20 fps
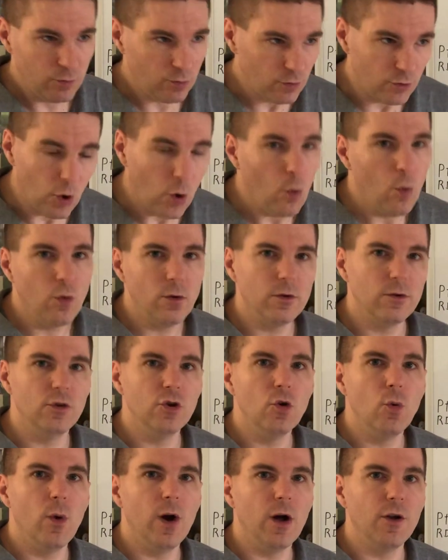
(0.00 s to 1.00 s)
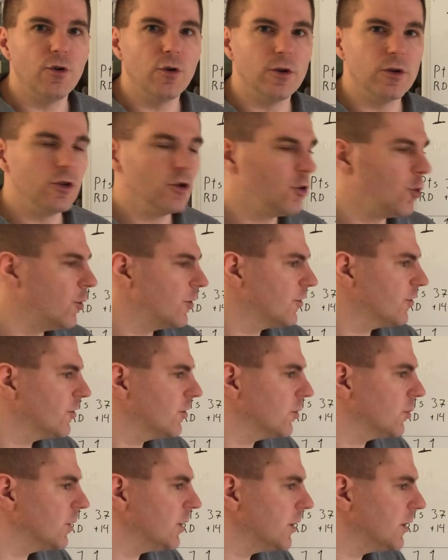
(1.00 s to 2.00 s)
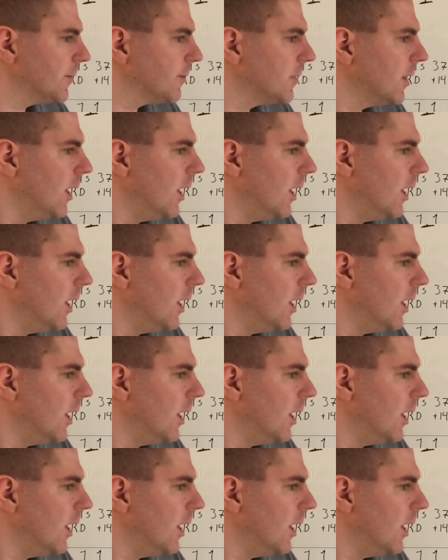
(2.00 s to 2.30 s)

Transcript: don't do well during the course of the week.